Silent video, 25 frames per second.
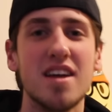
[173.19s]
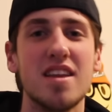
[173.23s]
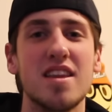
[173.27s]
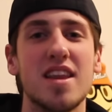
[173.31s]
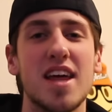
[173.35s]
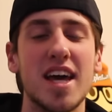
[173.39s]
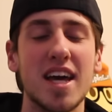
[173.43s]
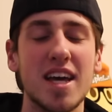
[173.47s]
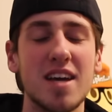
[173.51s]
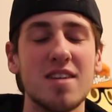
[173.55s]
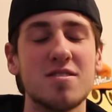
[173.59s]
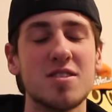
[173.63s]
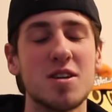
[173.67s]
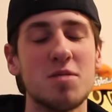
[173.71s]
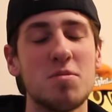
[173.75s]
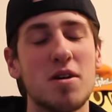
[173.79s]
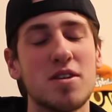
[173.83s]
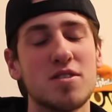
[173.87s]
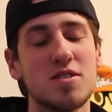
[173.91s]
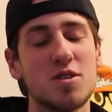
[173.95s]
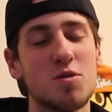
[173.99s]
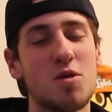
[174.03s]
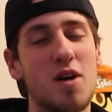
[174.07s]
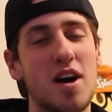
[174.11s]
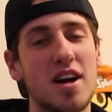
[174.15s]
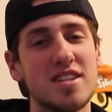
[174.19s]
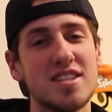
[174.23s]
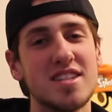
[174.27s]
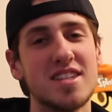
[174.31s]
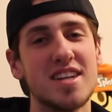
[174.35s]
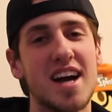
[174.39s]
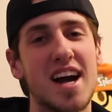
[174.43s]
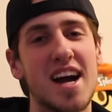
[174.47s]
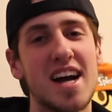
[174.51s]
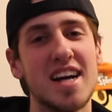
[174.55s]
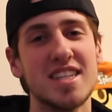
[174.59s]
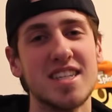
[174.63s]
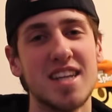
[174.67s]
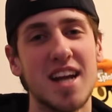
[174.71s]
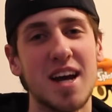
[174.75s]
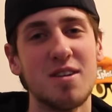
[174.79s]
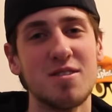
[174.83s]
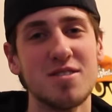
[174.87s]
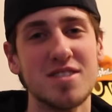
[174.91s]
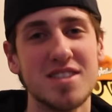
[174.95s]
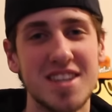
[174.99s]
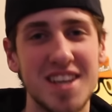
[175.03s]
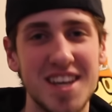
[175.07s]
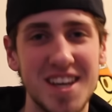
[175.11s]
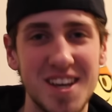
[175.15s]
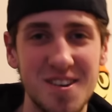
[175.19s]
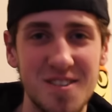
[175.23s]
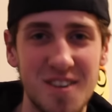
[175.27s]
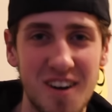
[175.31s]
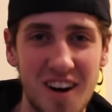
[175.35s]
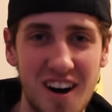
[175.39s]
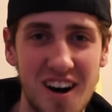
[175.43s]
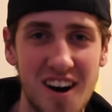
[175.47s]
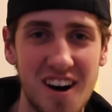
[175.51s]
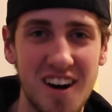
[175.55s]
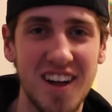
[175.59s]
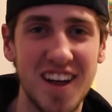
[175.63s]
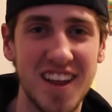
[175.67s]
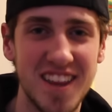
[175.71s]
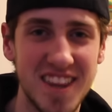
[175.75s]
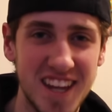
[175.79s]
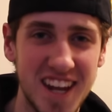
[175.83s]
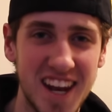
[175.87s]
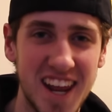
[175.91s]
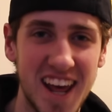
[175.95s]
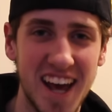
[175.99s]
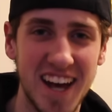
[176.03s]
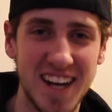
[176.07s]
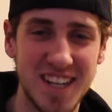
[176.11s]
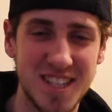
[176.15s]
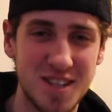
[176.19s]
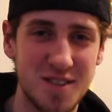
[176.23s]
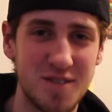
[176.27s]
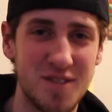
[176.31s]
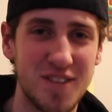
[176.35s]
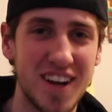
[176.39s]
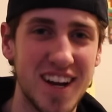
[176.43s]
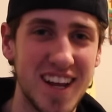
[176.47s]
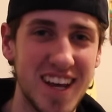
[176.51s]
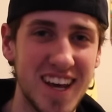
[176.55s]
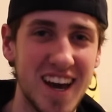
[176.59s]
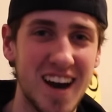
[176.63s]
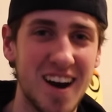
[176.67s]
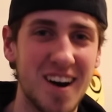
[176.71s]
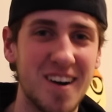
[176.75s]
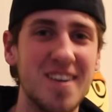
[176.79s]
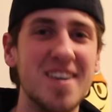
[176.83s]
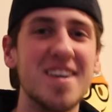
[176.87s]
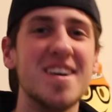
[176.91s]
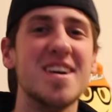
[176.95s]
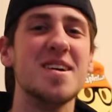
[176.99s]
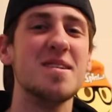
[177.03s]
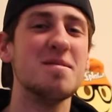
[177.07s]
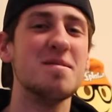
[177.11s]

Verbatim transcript: Thank you so much for watching, guys, and I will see you all in the next video.